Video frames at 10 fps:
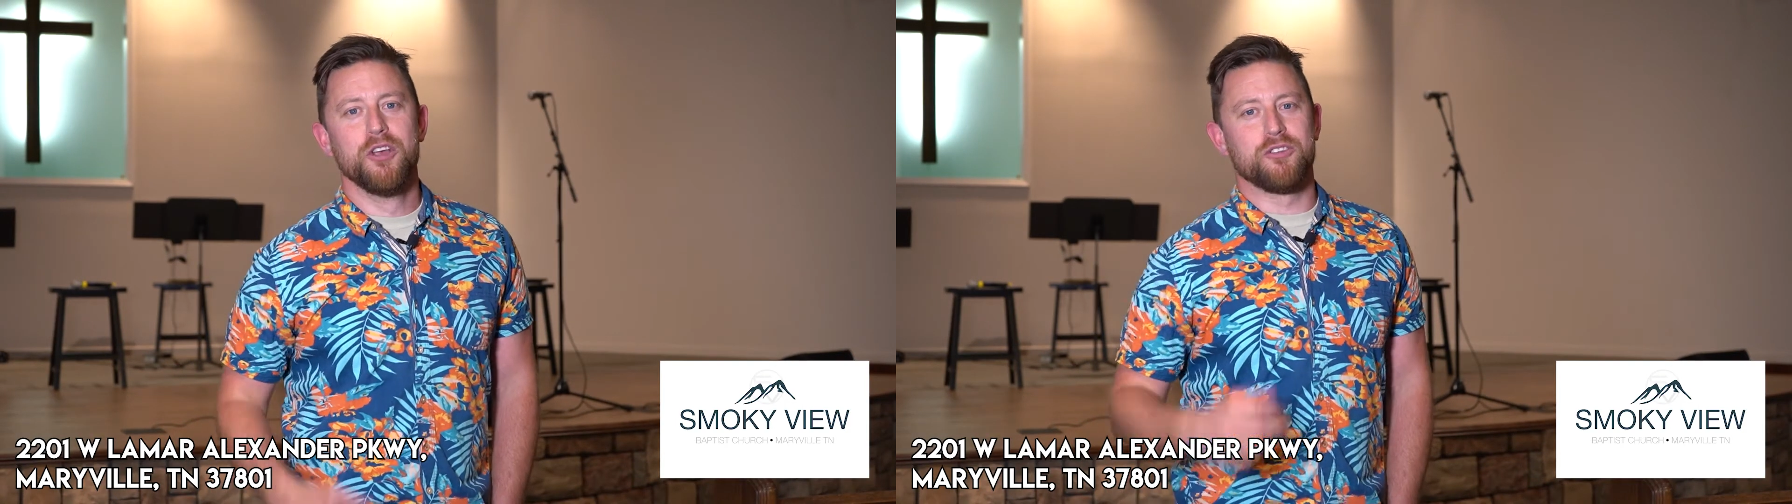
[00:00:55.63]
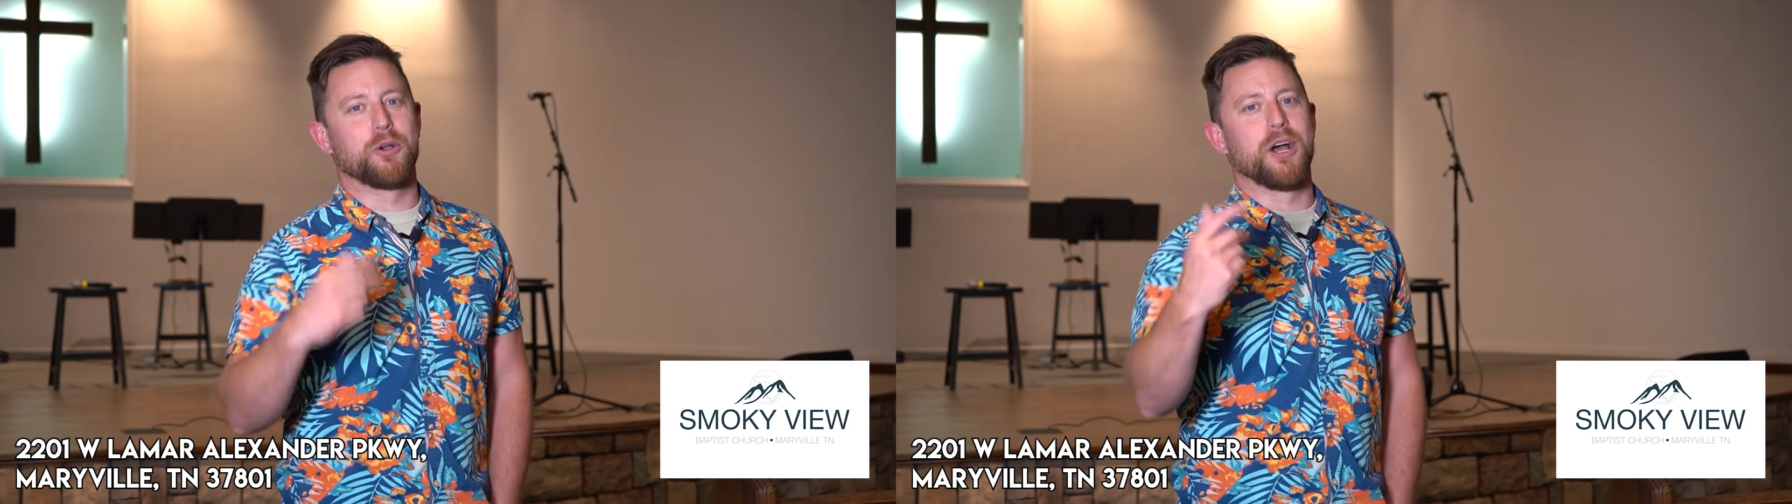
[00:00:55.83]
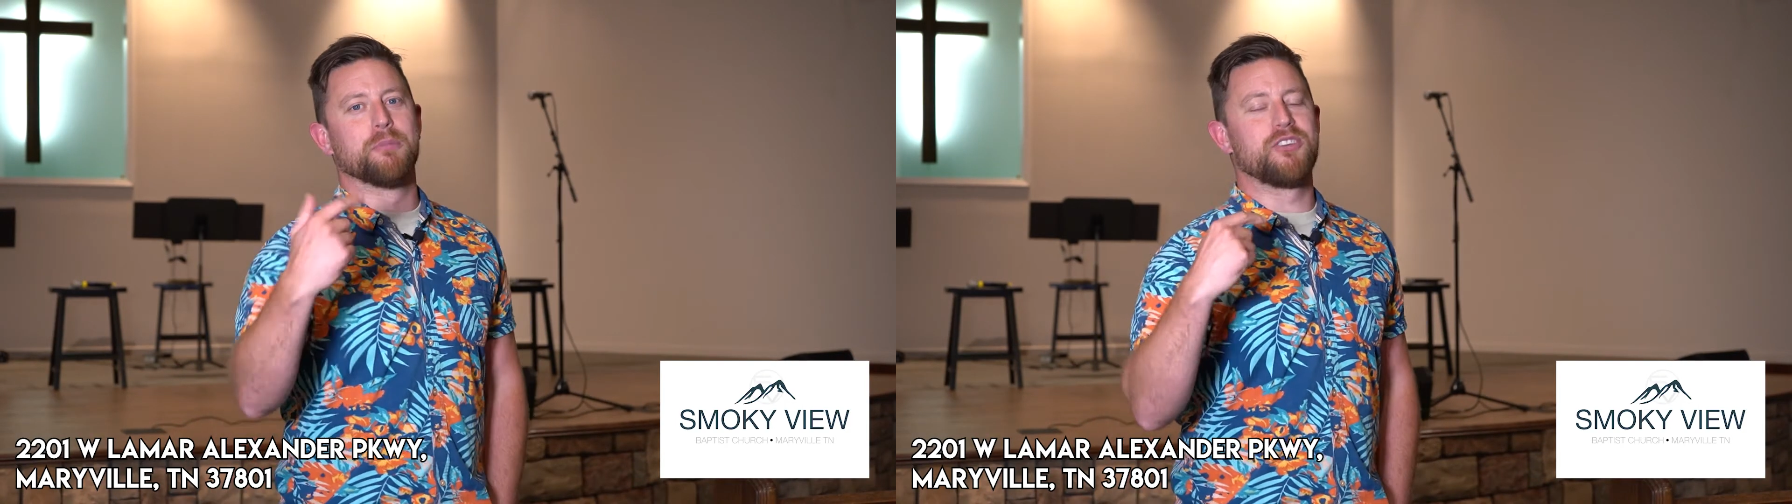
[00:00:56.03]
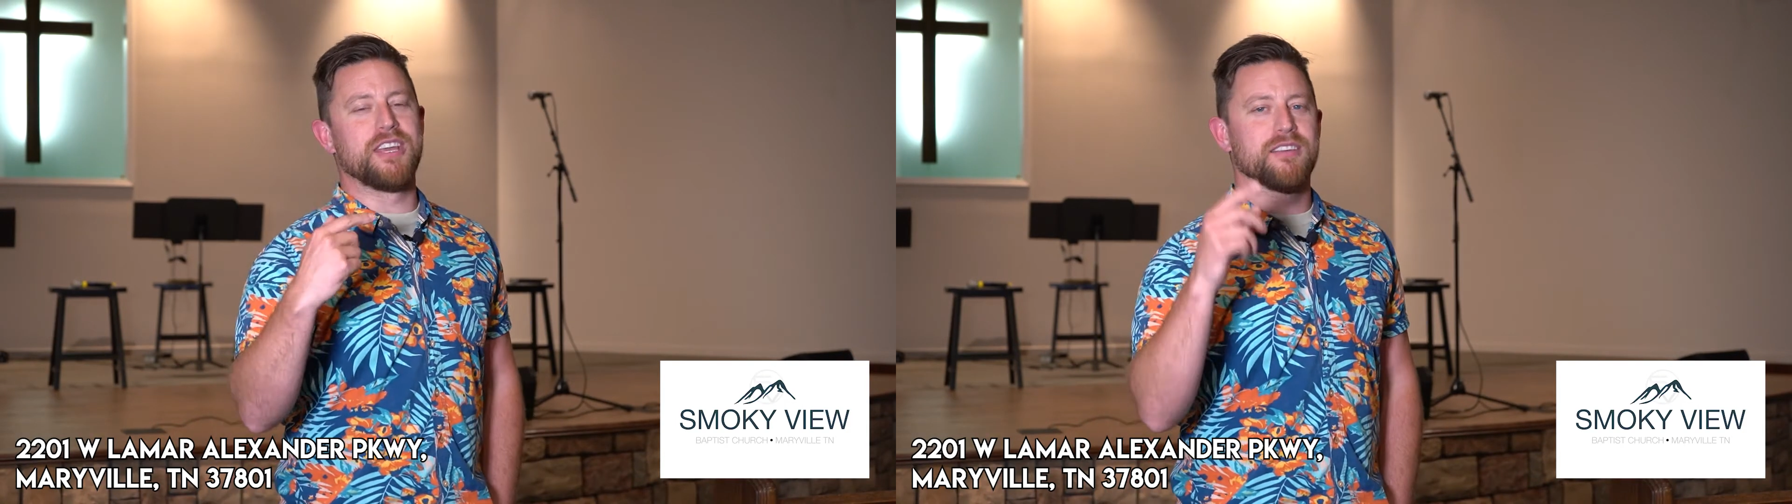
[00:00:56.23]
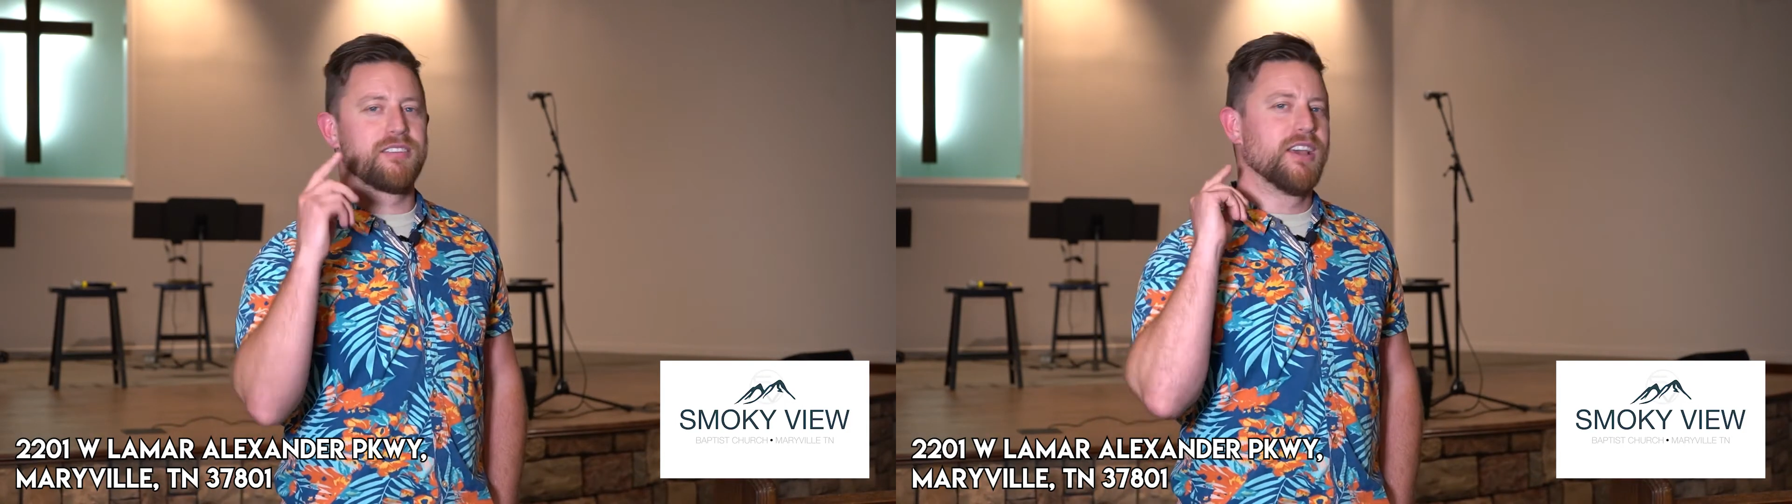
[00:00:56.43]
So come
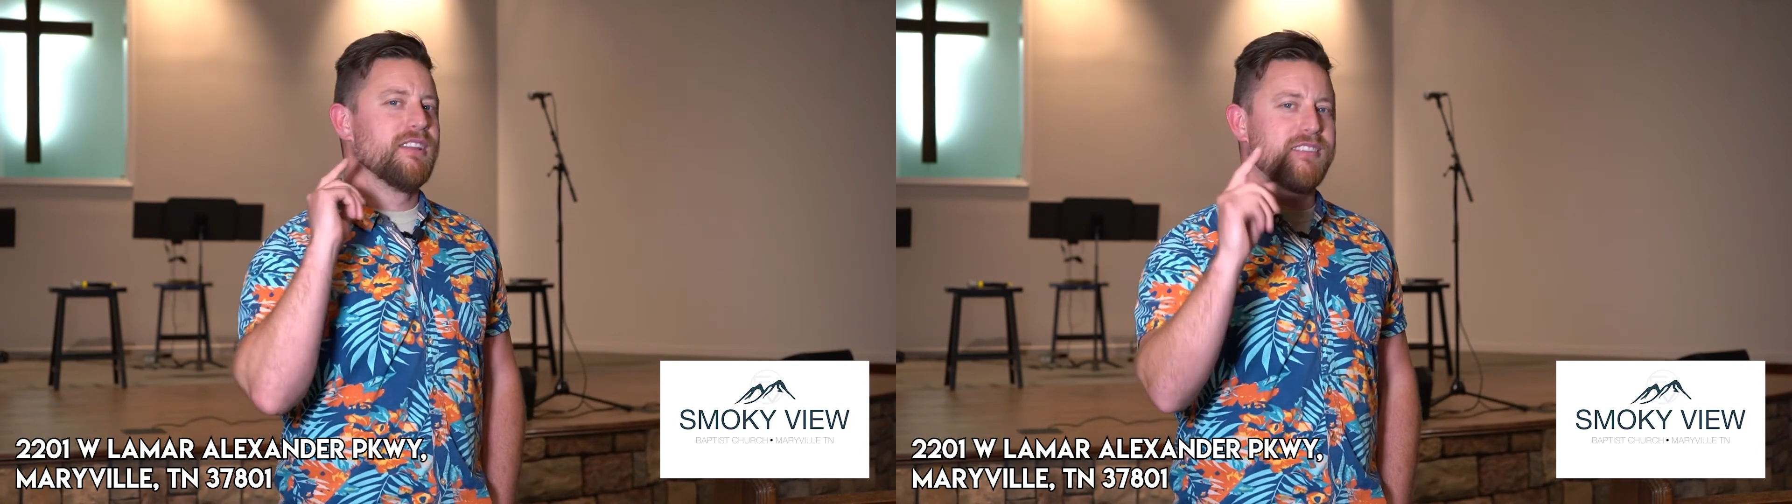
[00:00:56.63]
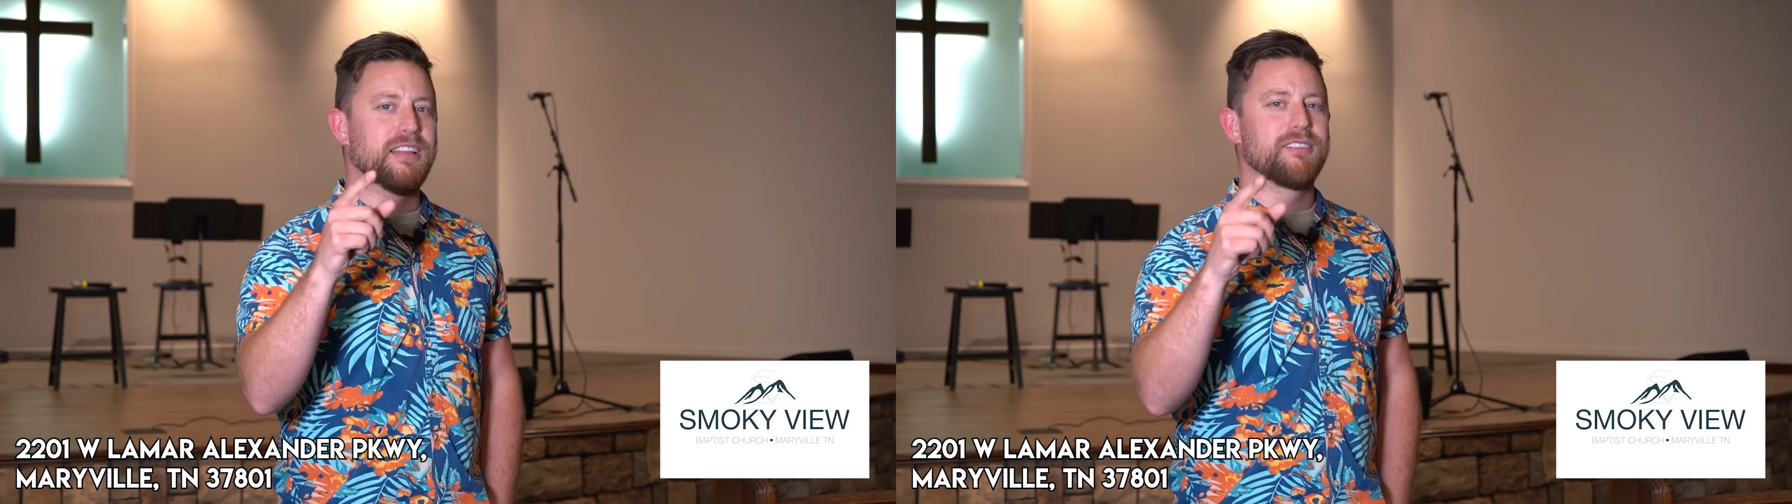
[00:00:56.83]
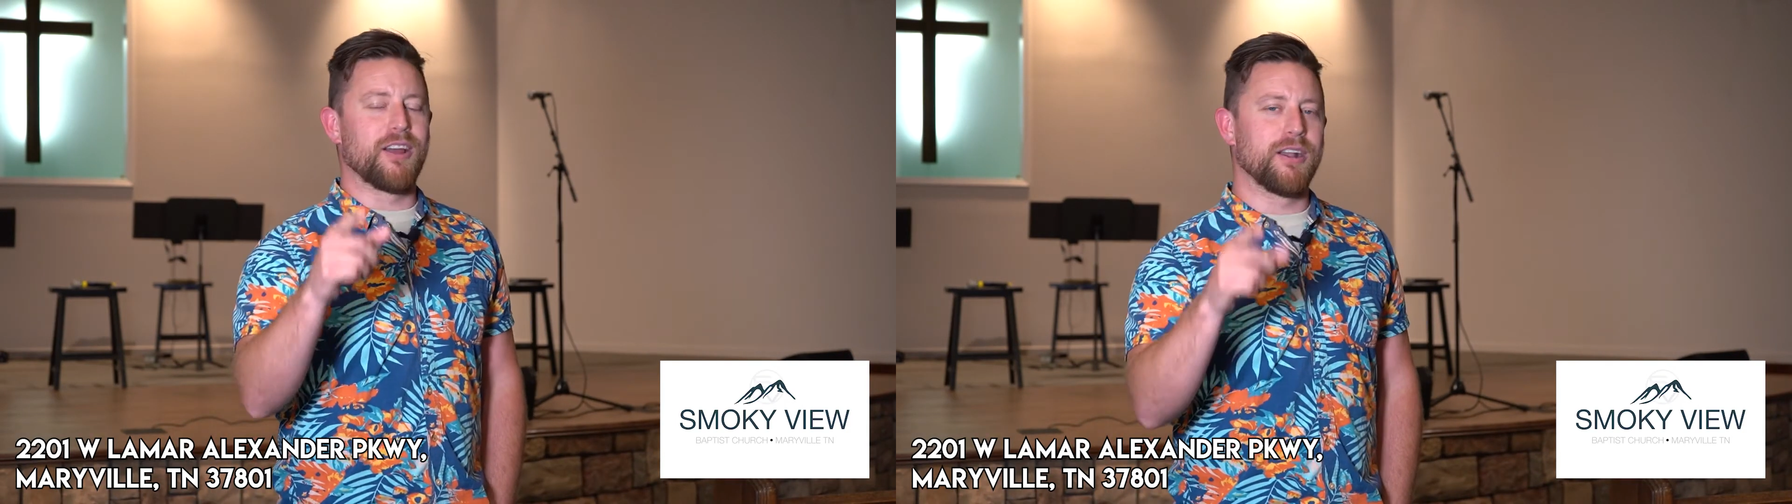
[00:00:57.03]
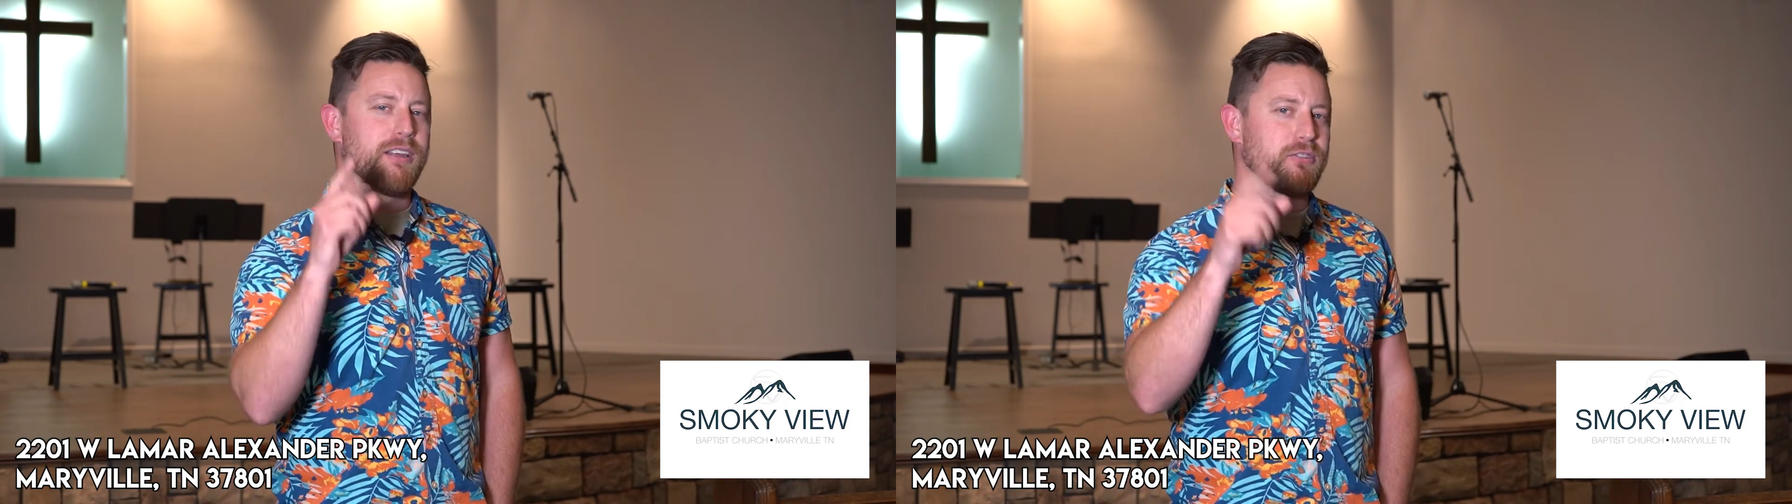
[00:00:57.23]
see us, 1030